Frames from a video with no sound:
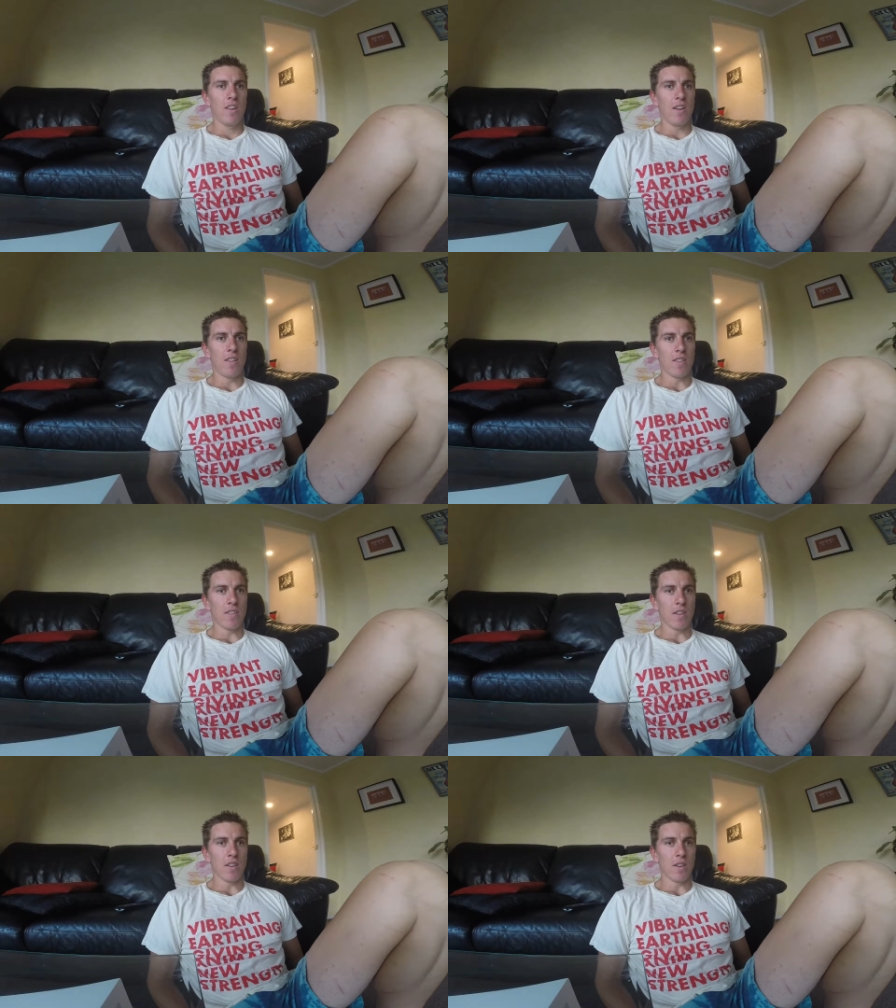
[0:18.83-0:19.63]
and they're
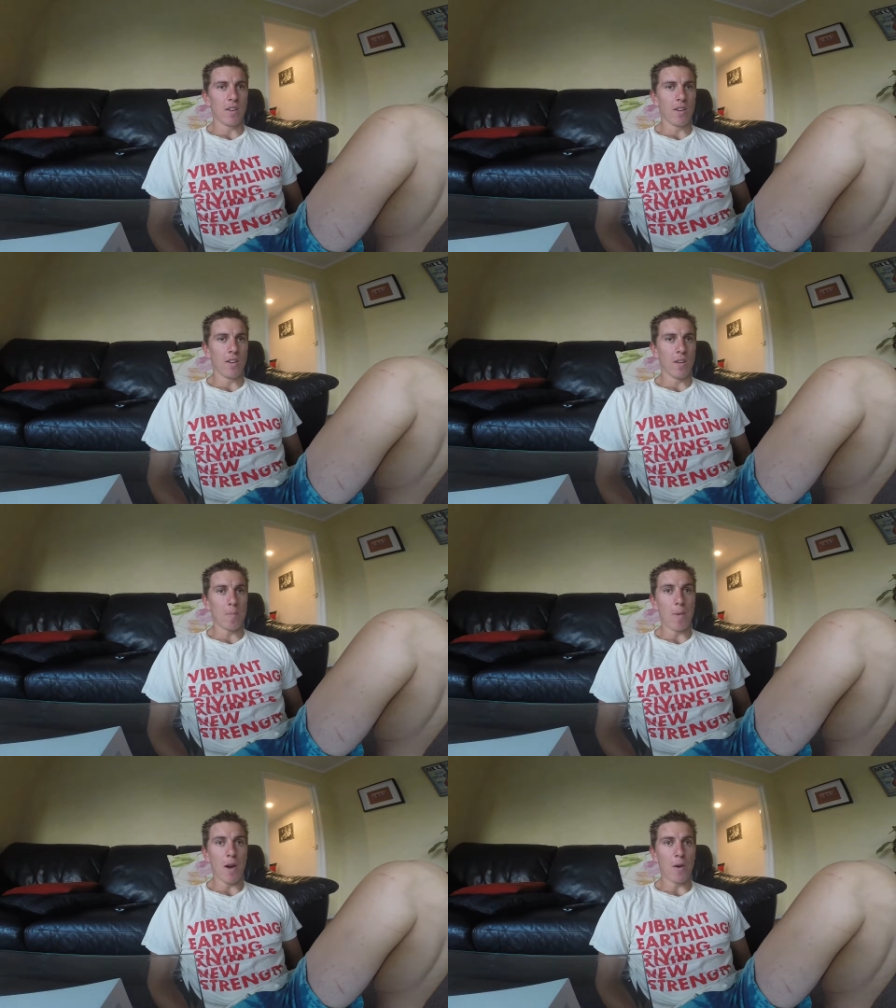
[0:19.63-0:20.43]
thinking
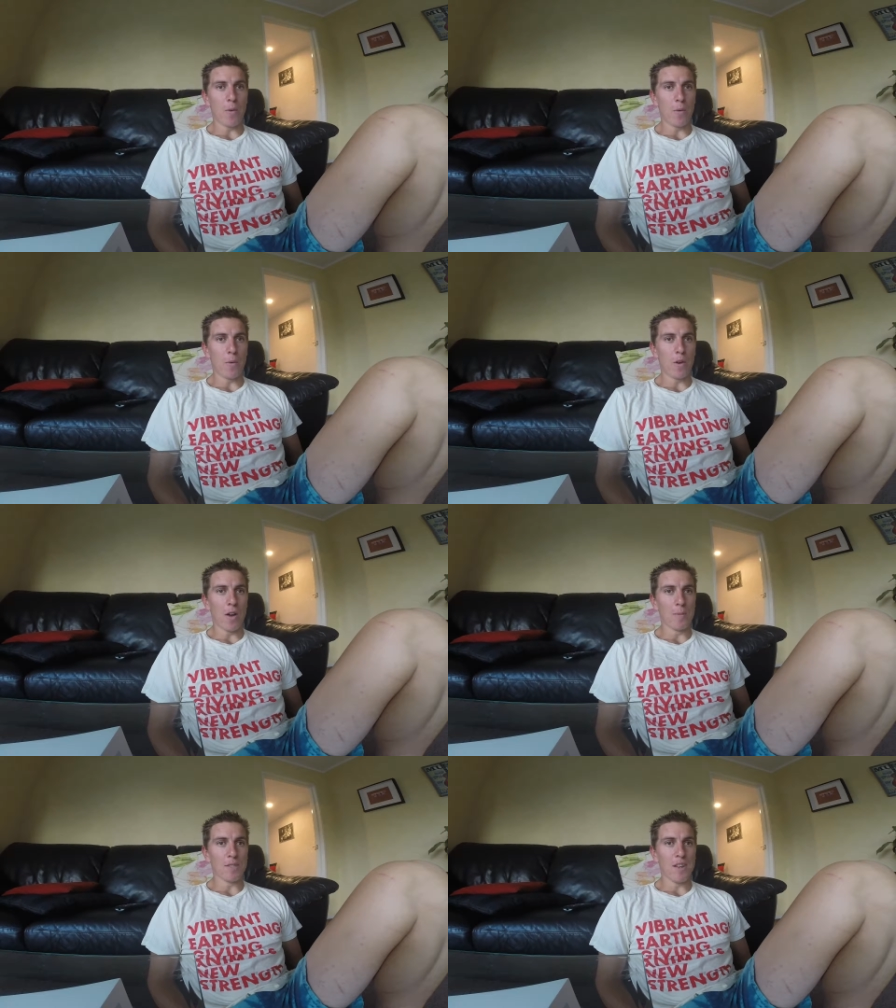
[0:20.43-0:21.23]
about what
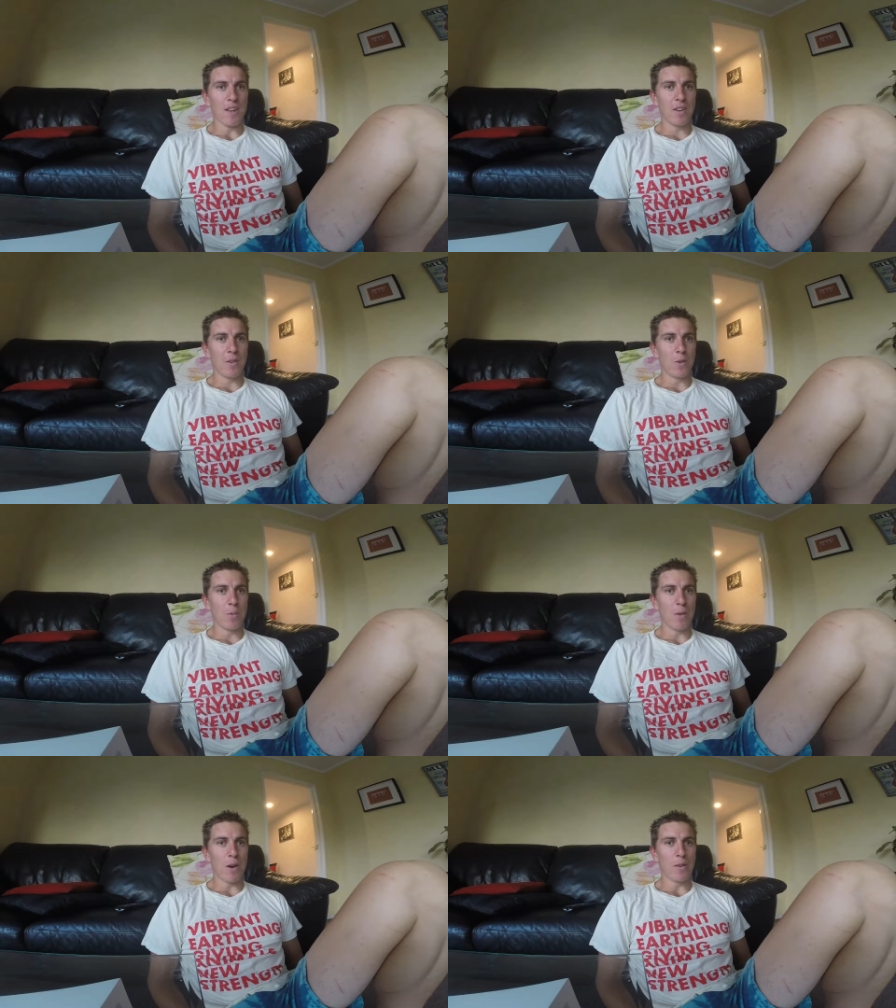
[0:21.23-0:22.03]
I'm saying or
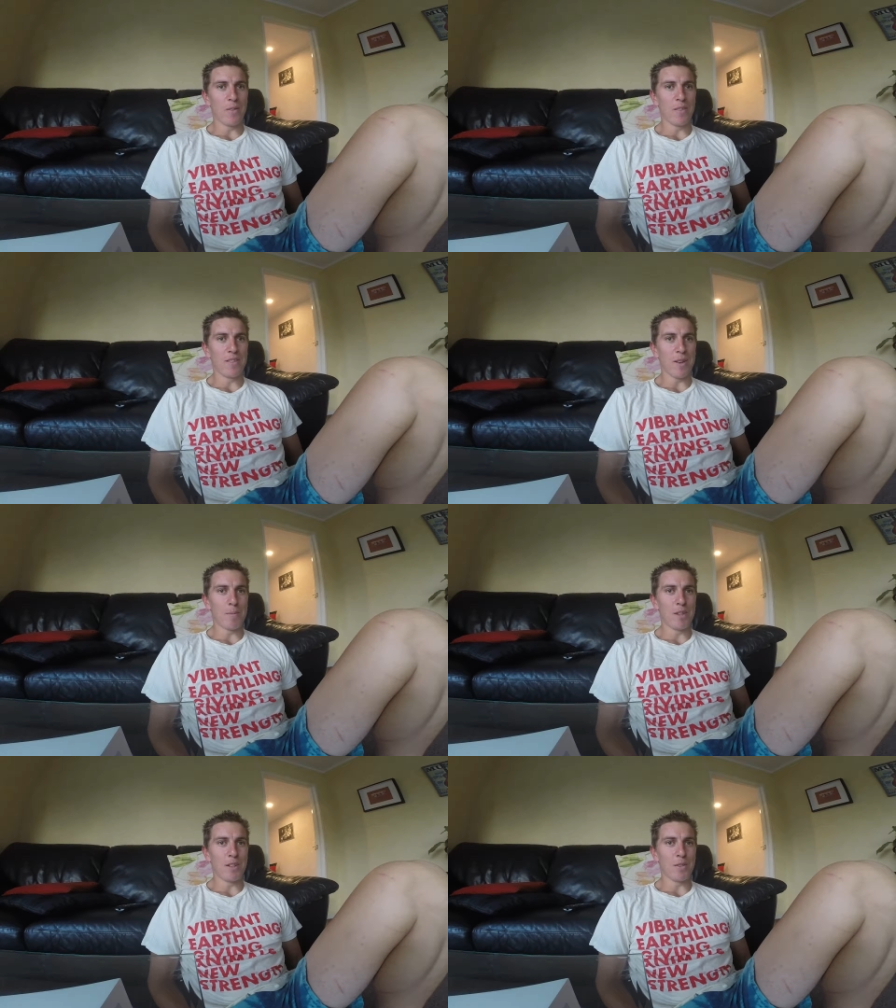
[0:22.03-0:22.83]
about the
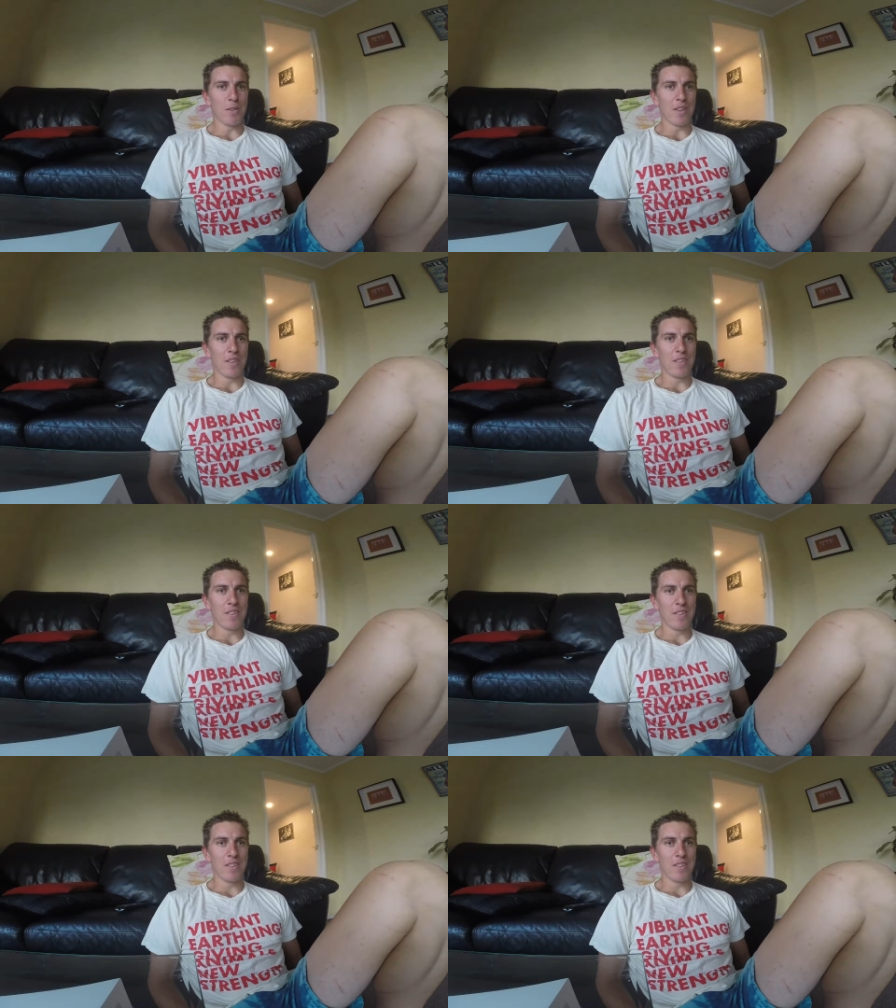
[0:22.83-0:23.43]
subject or the